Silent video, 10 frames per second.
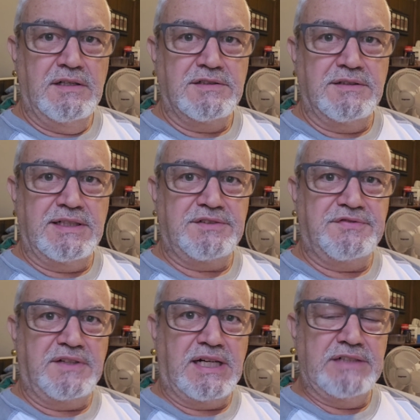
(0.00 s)
So that's
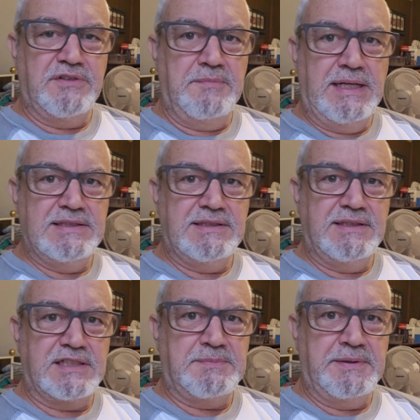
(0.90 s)
5
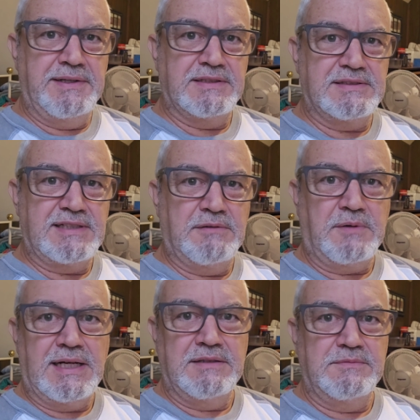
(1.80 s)
amazing experiences.
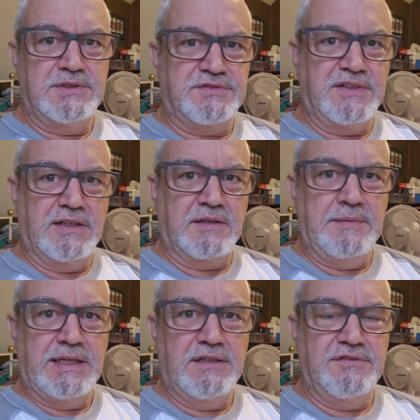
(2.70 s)
I just felt like
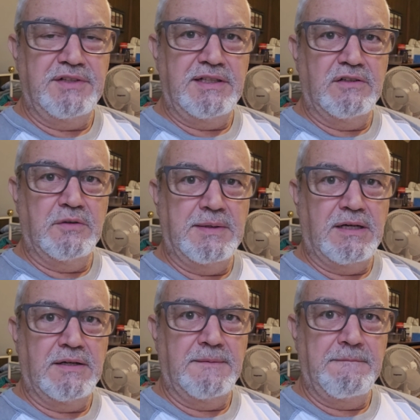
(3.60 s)
making a video
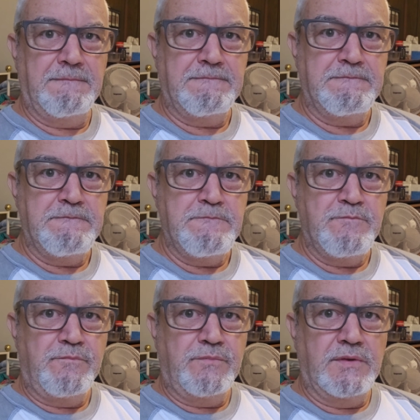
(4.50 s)
about it.
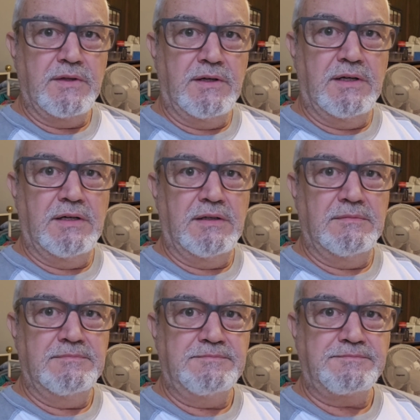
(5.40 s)
So